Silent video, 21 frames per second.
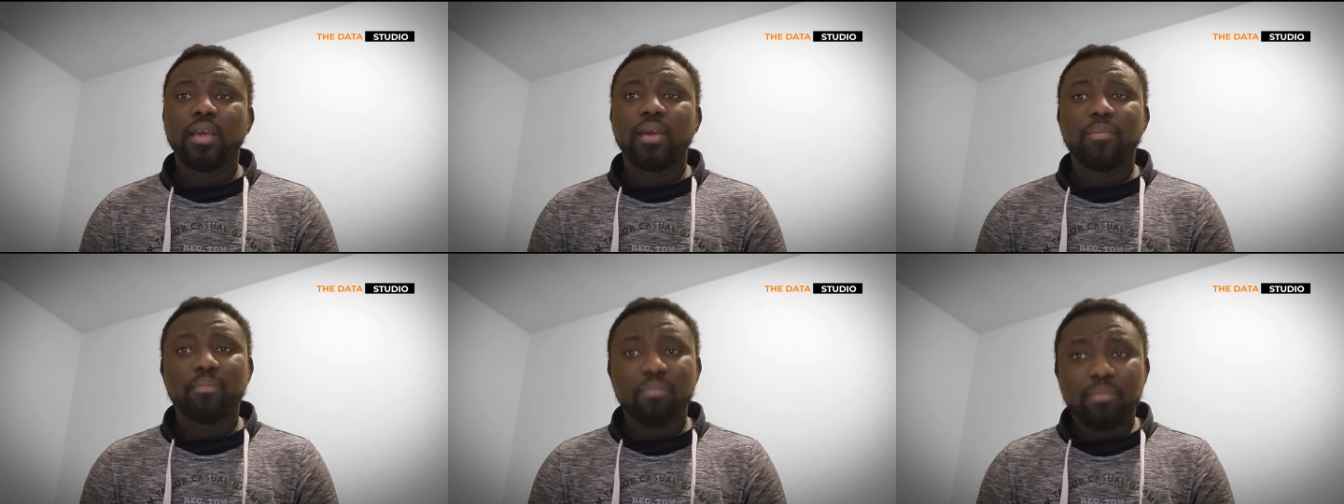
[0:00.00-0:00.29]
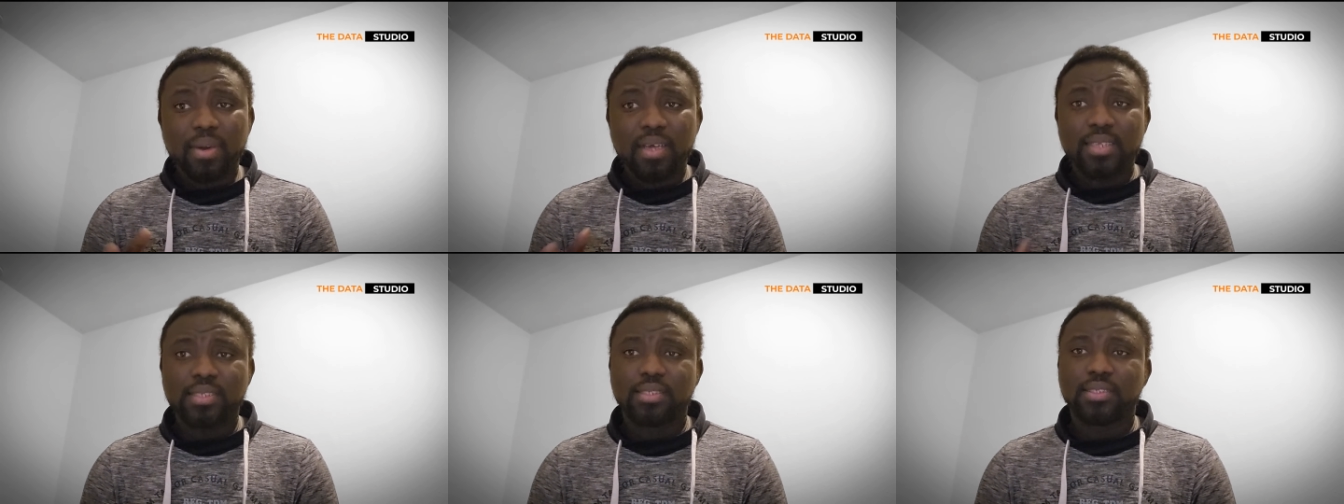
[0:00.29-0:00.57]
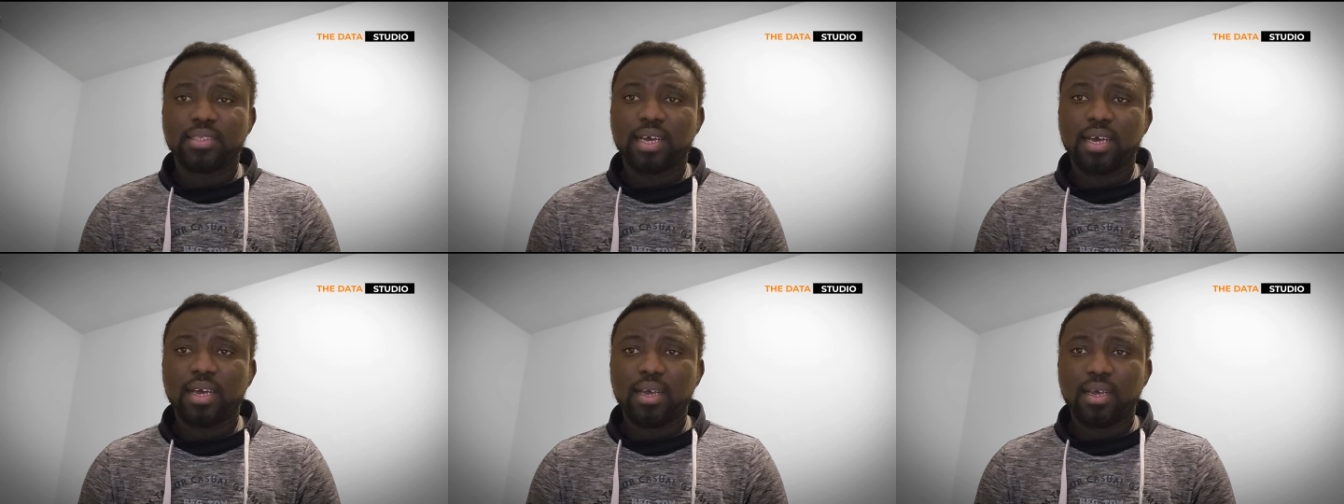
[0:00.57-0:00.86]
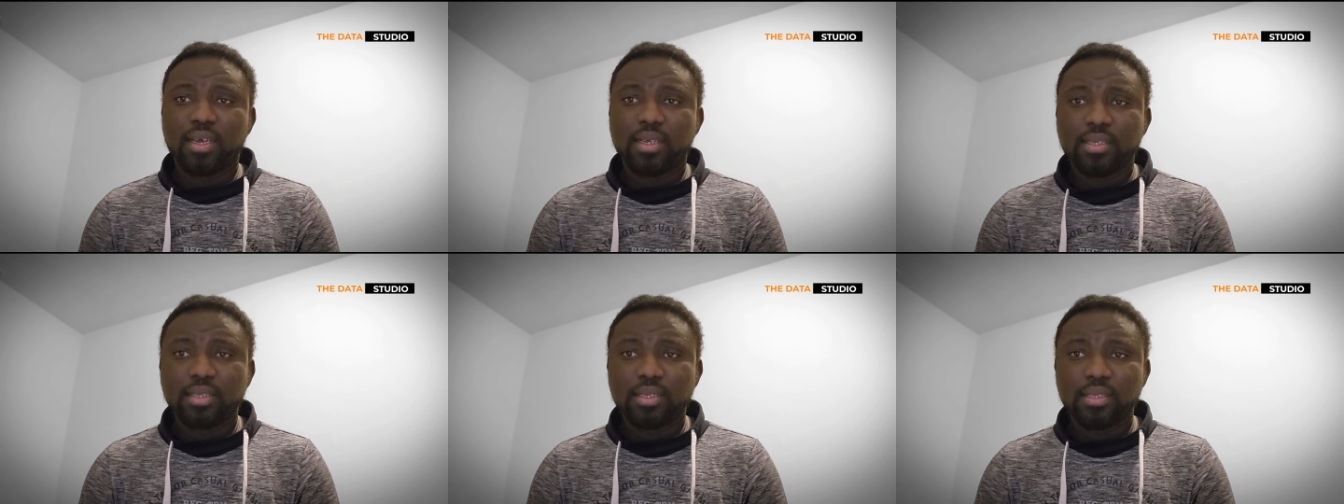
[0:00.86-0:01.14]

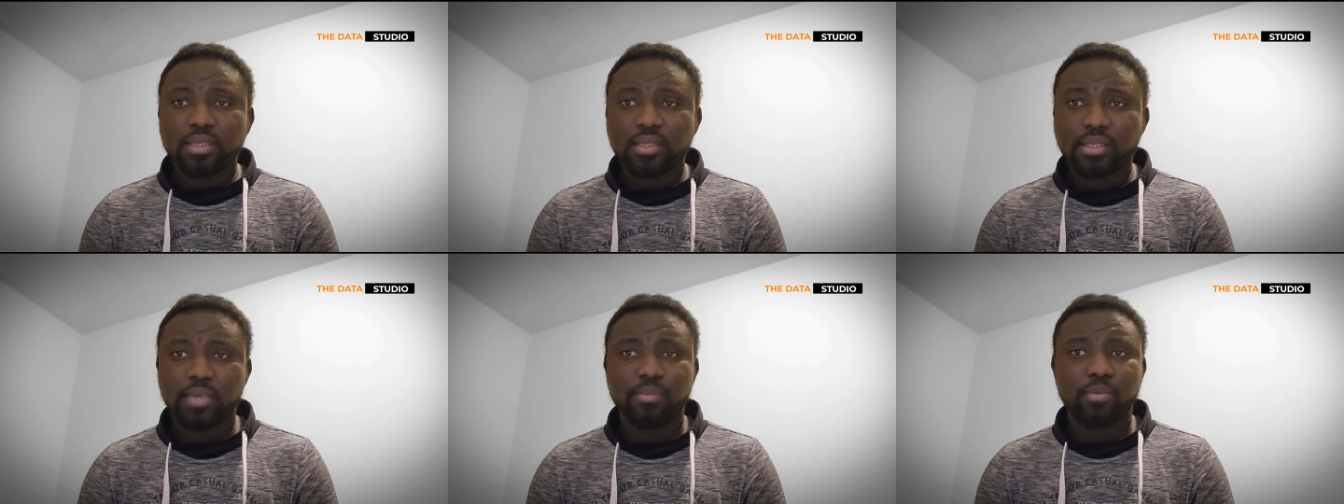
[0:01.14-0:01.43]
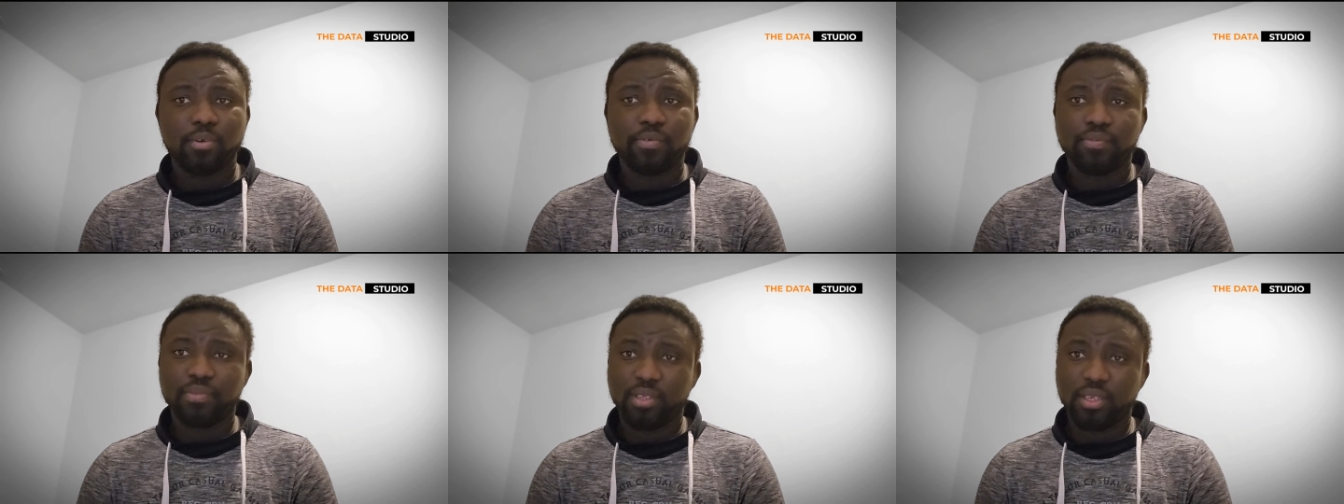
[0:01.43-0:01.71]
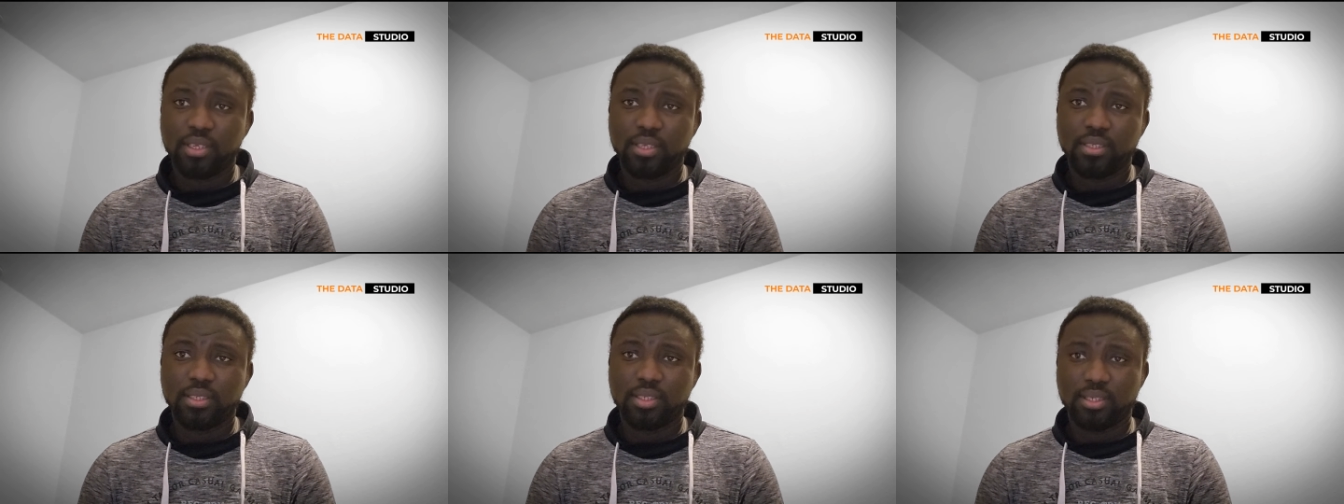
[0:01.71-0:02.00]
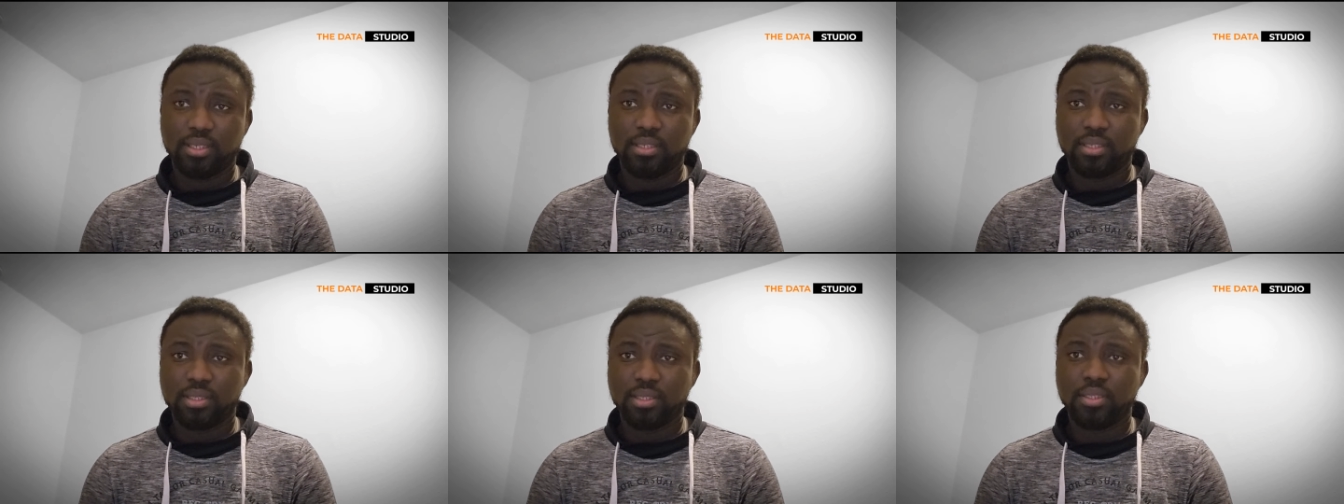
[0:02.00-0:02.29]
master some of these
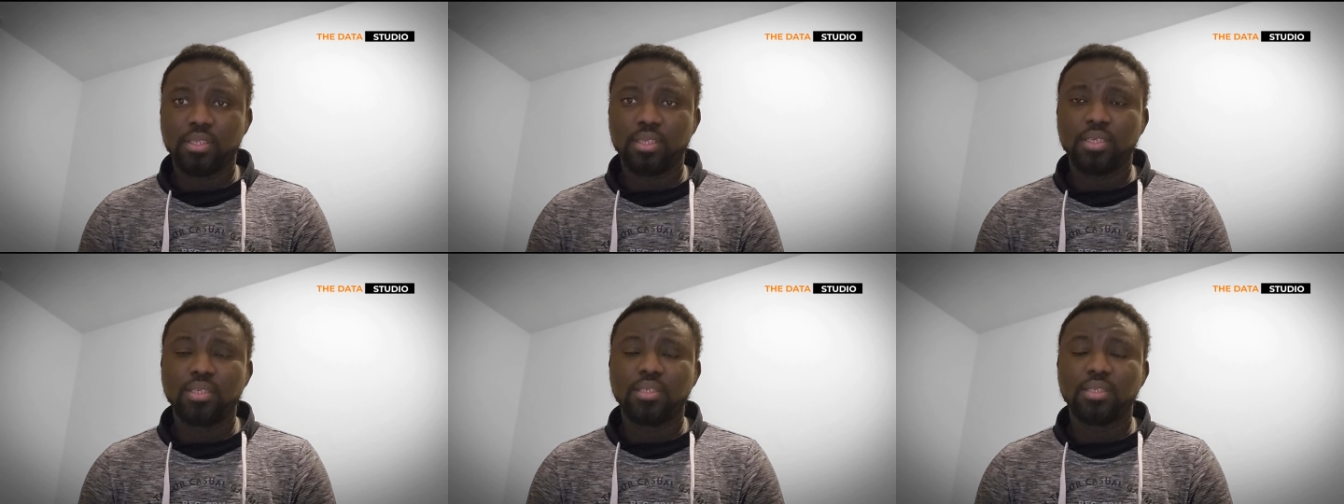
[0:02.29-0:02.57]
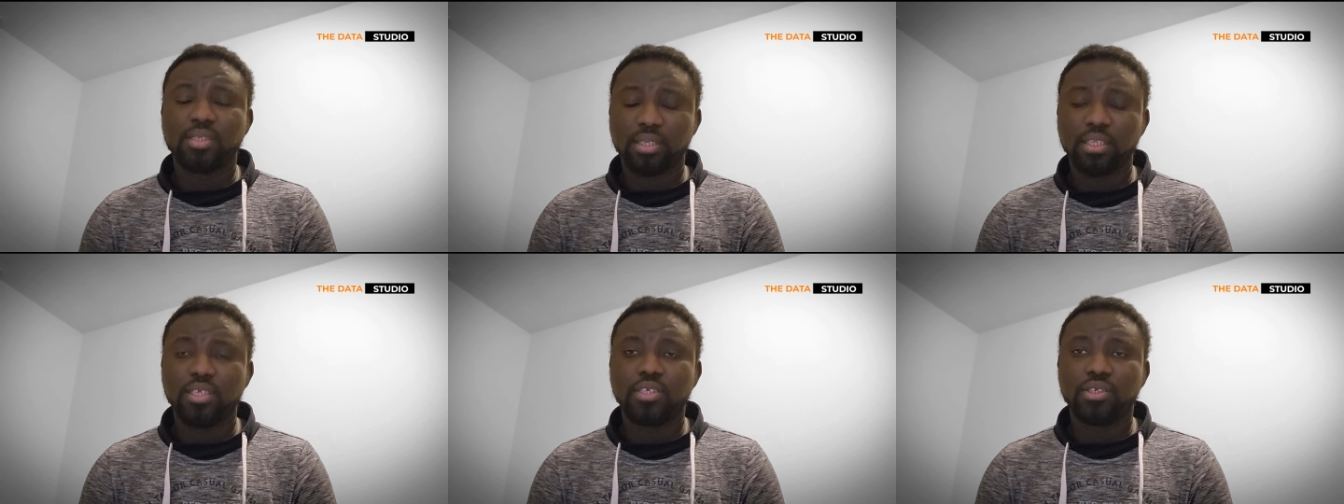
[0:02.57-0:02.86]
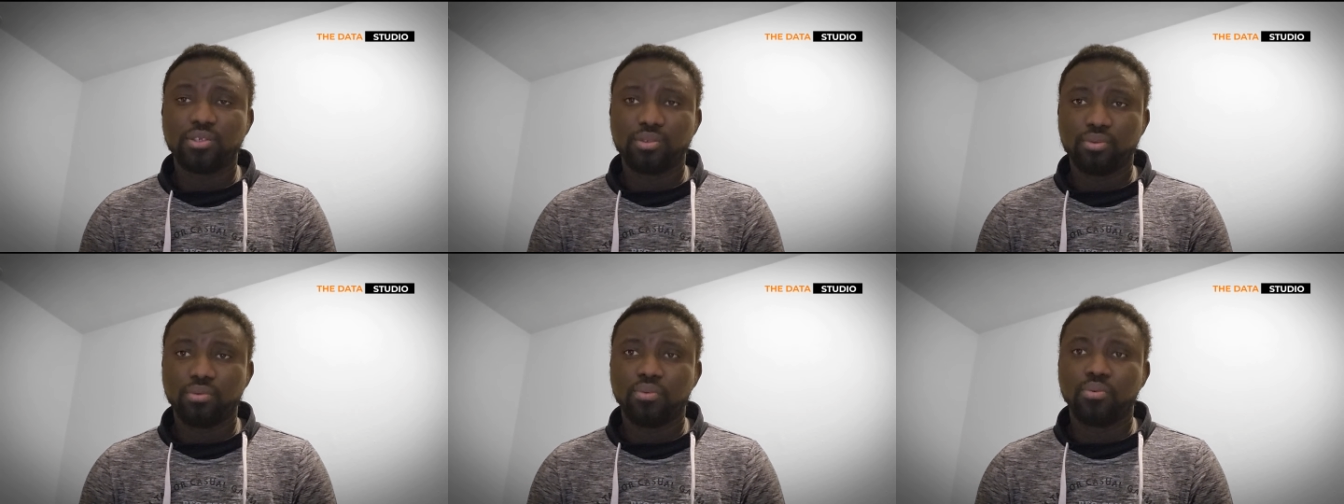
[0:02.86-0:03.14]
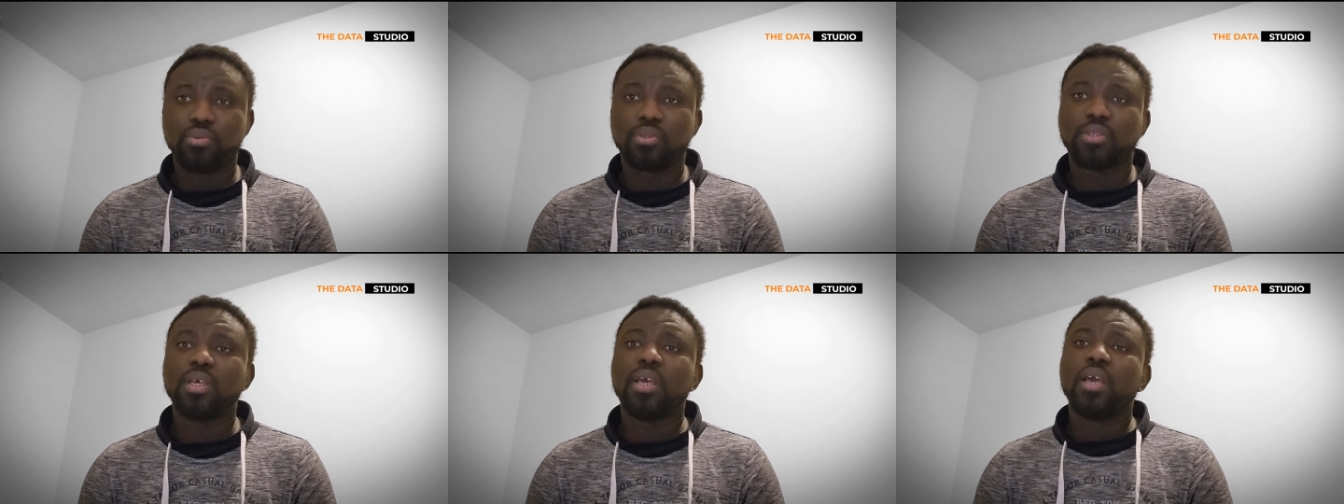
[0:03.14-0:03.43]

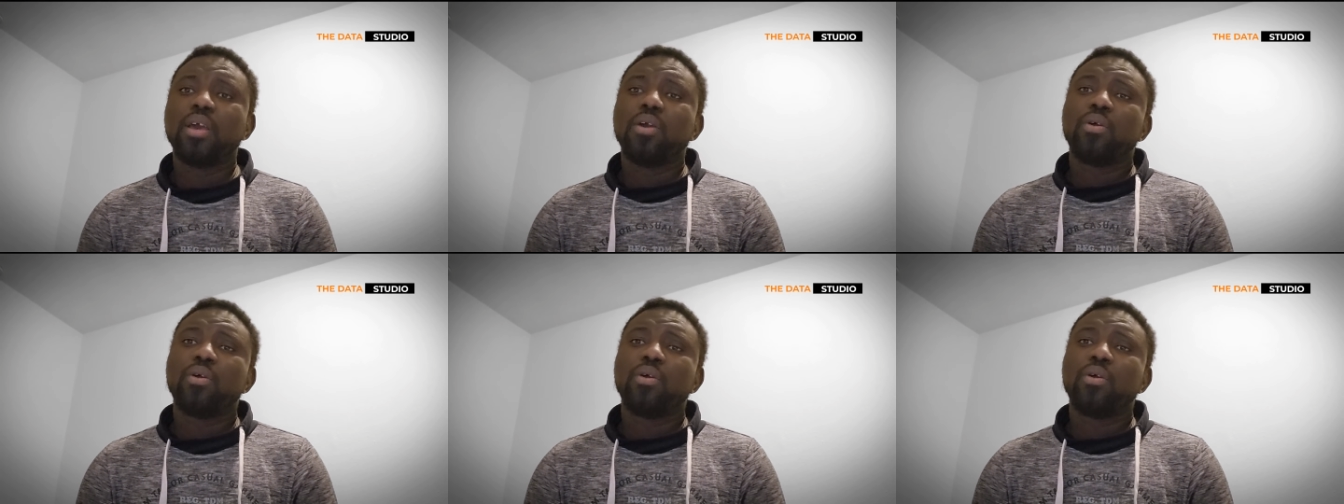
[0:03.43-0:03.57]
tools.